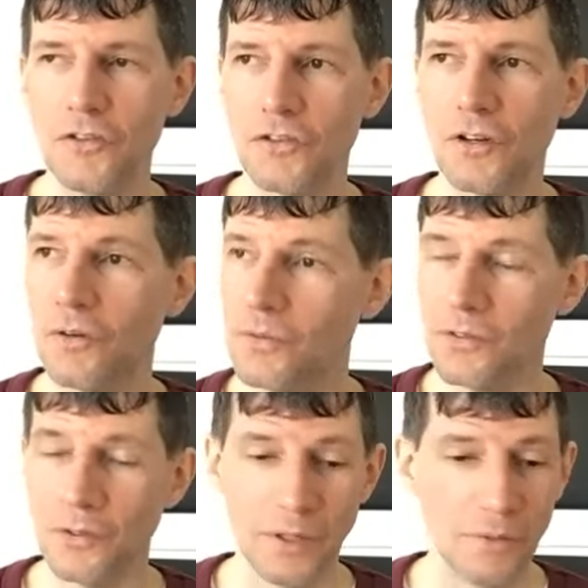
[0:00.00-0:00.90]
So
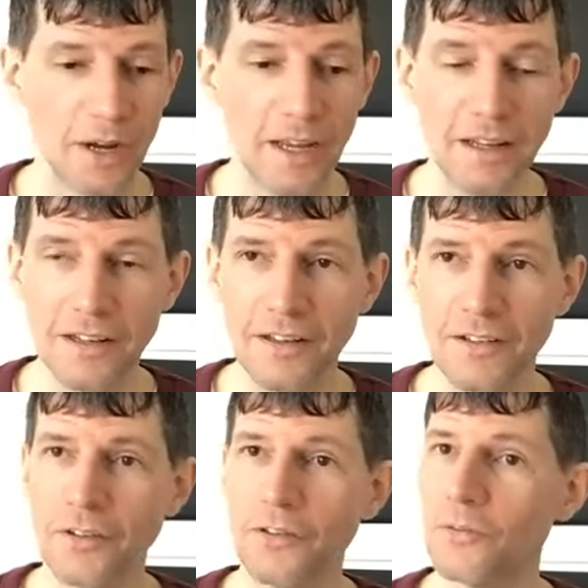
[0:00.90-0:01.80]
do we wait
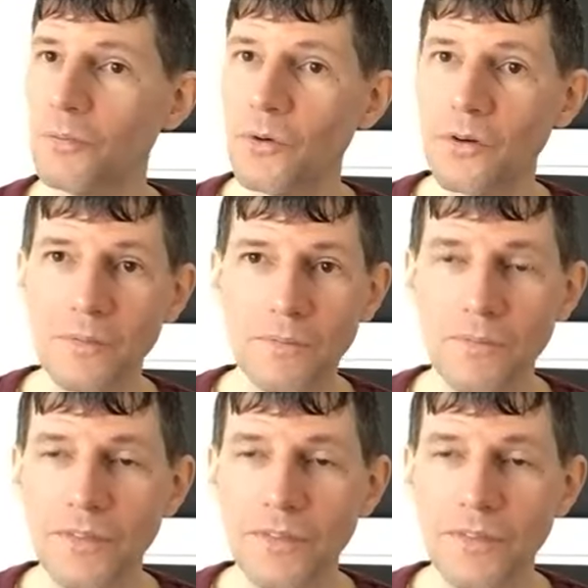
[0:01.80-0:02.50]
until there's more